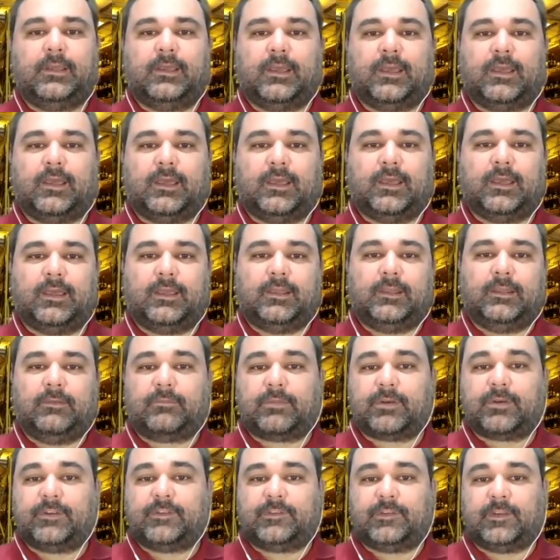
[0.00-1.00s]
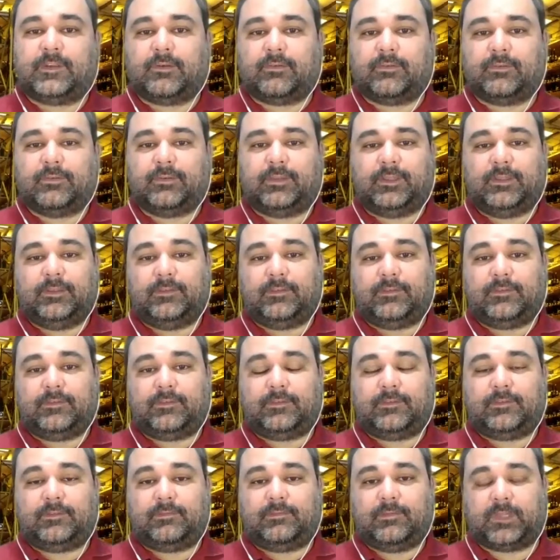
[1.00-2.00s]
In Brazil,
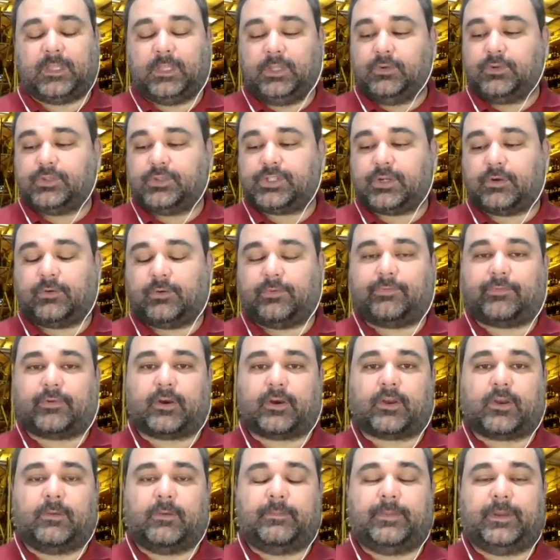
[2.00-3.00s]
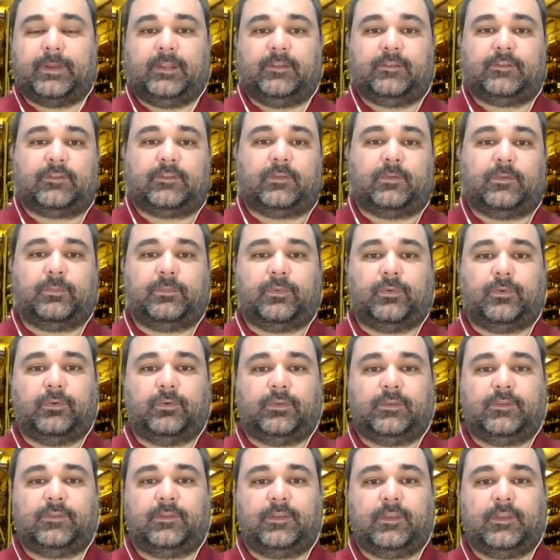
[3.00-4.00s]
it's usual for companies to
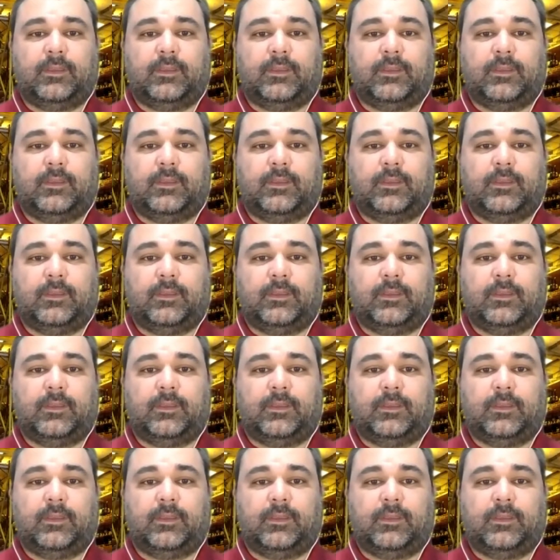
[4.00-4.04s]
put